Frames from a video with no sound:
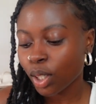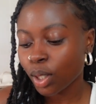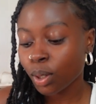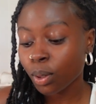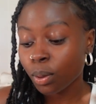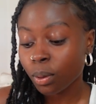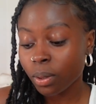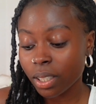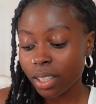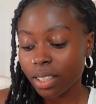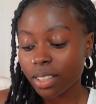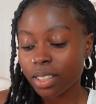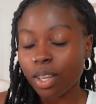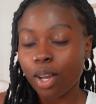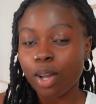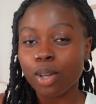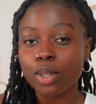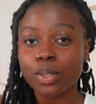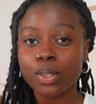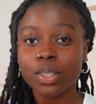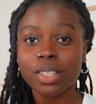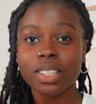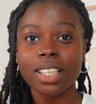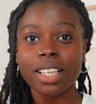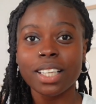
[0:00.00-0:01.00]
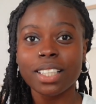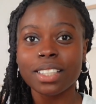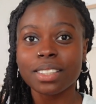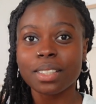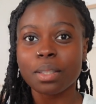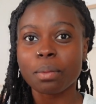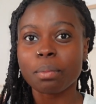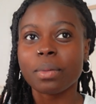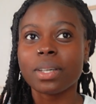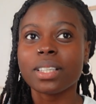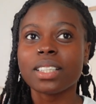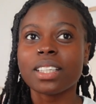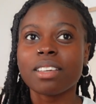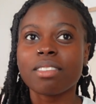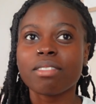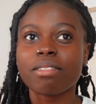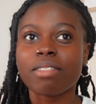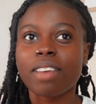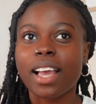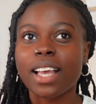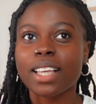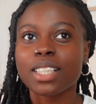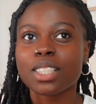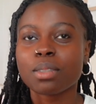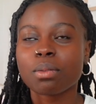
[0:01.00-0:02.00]
Lucas also does the Monday
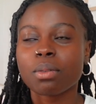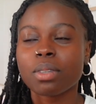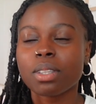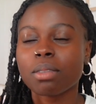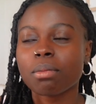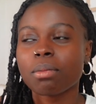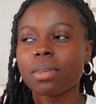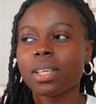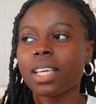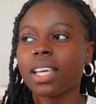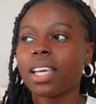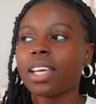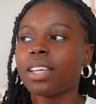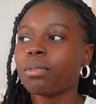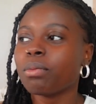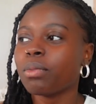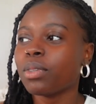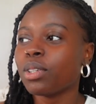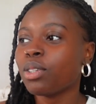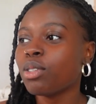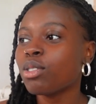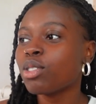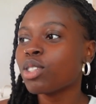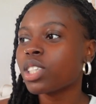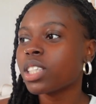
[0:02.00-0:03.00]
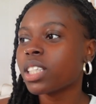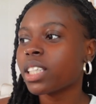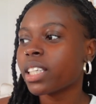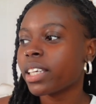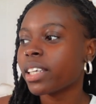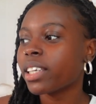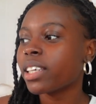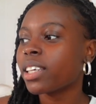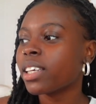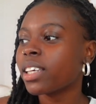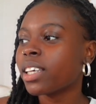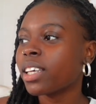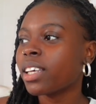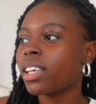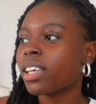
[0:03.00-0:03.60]
fast with me, and we usually